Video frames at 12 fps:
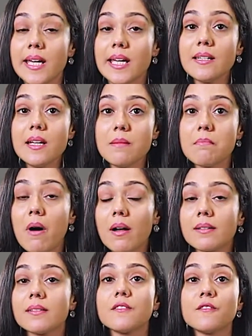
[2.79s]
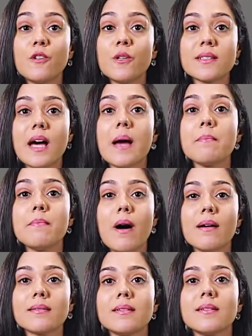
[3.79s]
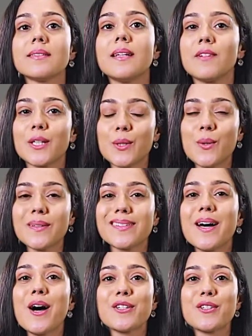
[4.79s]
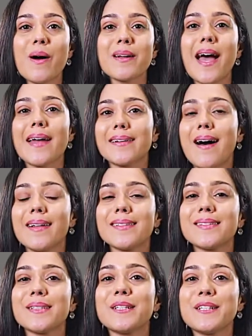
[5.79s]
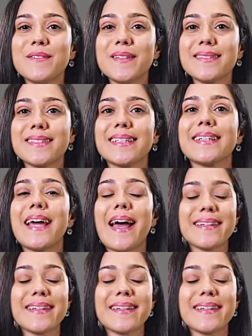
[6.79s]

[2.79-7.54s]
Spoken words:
18-month full-time master's level course taught at Ulster University,